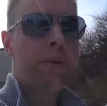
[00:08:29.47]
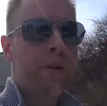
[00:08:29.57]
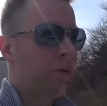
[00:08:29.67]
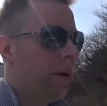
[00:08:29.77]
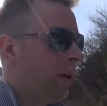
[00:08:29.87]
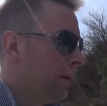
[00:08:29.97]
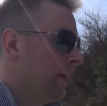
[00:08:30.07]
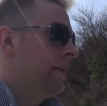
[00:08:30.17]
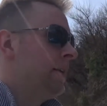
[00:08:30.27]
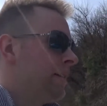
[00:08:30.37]
be thrilled
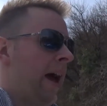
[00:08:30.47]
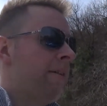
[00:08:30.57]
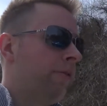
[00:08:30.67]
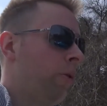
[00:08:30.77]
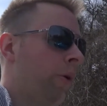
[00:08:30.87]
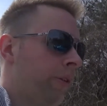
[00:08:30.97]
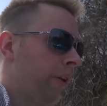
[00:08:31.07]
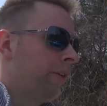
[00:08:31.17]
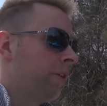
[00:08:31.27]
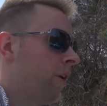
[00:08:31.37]
to have a
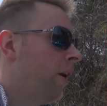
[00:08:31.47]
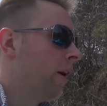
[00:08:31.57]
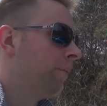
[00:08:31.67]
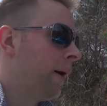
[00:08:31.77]
4-cylinder car.